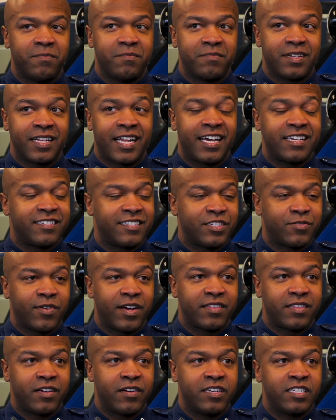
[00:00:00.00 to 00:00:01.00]
license
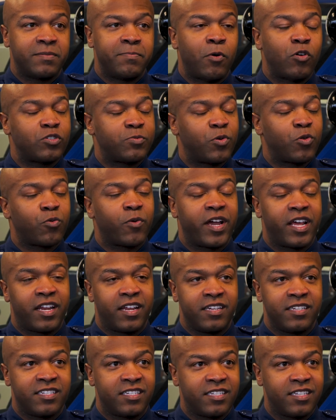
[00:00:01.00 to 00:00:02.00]
right there, and it's multiple
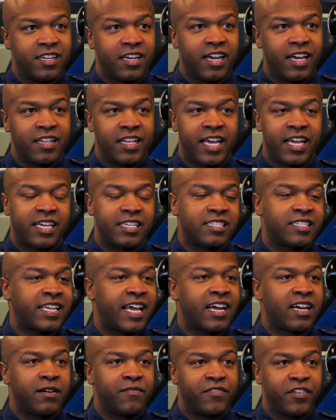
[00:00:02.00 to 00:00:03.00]
ratings, and they can
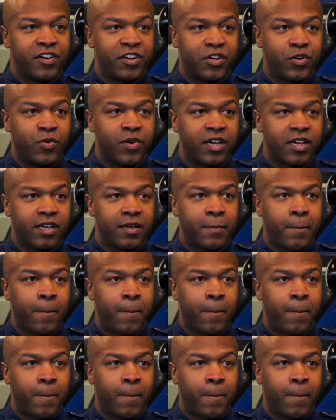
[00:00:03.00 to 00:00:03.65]
stack up very quick.